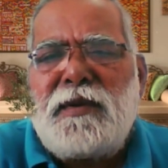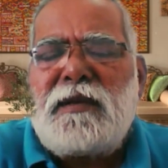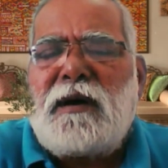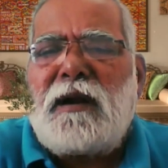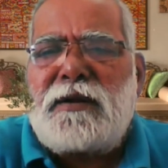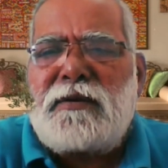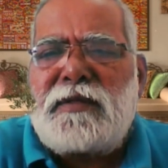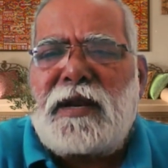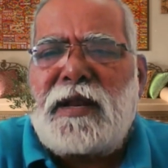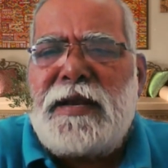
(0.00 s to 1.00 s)

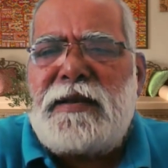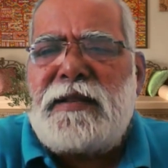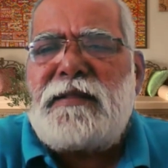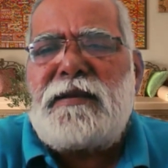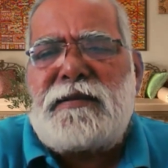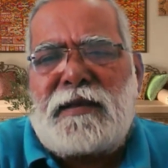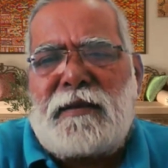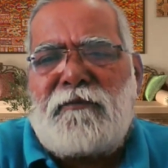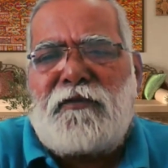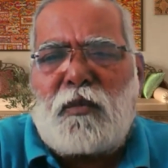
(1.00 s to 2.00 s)
Altogether 83 sub
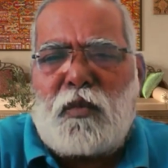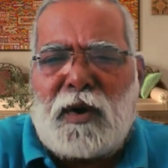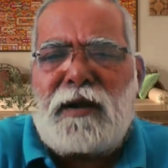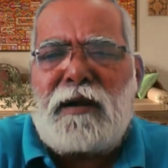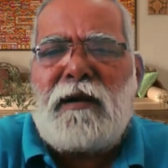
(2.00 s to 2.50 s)
for one